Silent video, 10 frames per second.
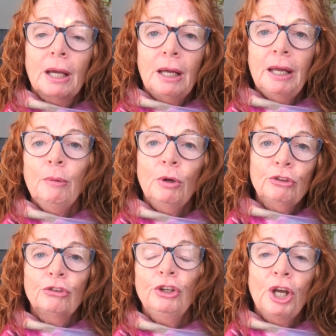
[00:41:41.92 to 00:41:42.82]
I
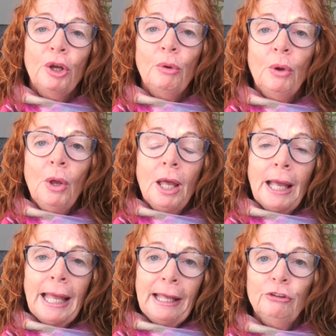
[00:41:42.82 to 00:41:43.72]
want to know
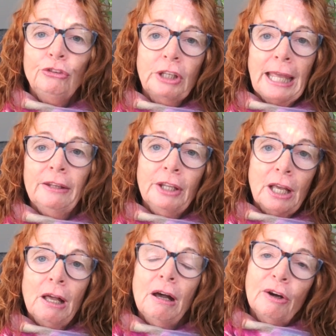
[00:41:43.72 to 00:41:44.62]
how to get in the
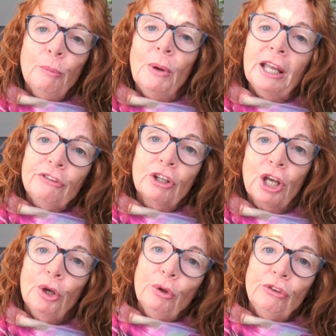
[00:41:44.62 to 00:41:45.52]
car and where to
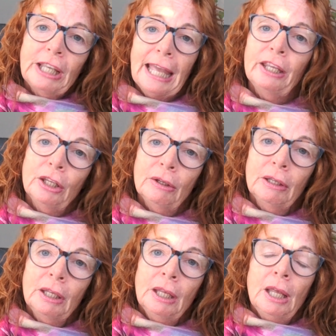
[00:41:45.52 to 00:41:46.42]
go to get
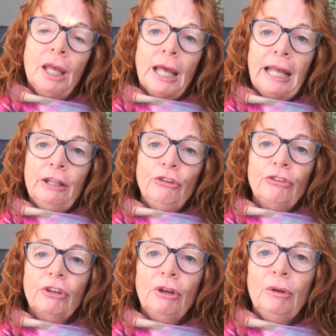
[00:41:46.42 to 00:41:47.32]
you. And
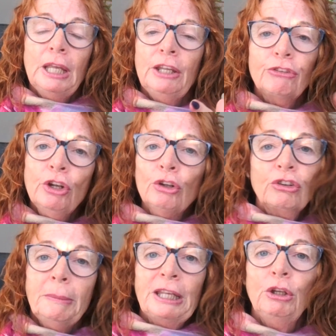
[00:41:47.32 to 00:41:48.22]
so it's
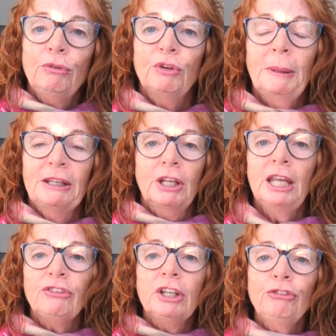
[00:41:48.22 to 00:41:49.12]
not to make you feel better.
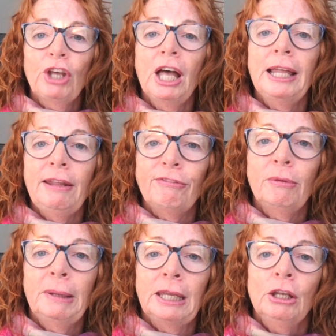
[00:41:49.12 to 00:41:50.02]
It's entirely
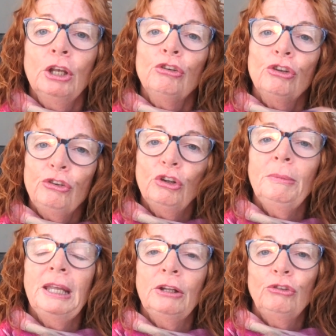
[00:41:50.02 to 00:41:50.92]
for me. So do
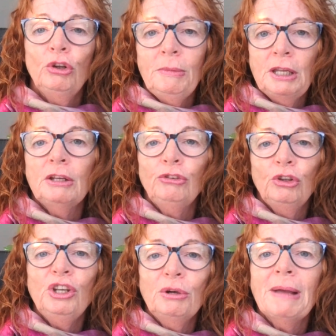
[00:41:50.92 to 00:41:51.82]

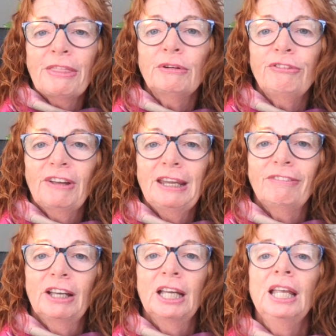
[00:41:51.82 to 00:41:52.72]
your mother a
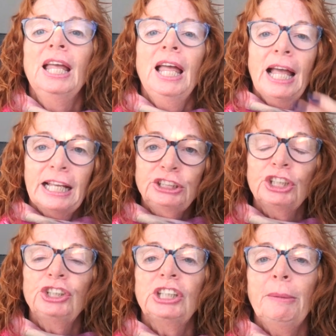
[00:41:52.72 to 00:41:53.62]
favor. Can
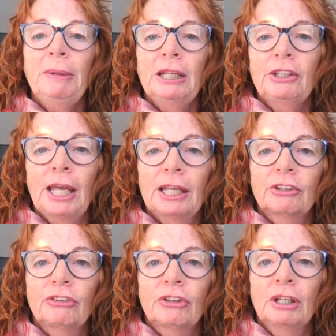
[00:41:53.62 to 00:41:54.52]
you do that for
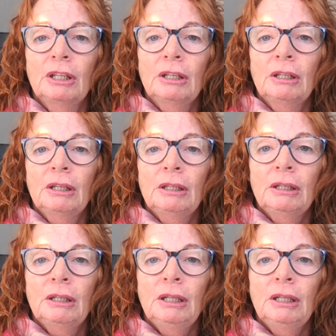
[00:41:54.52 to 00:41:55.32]
me? Yeah.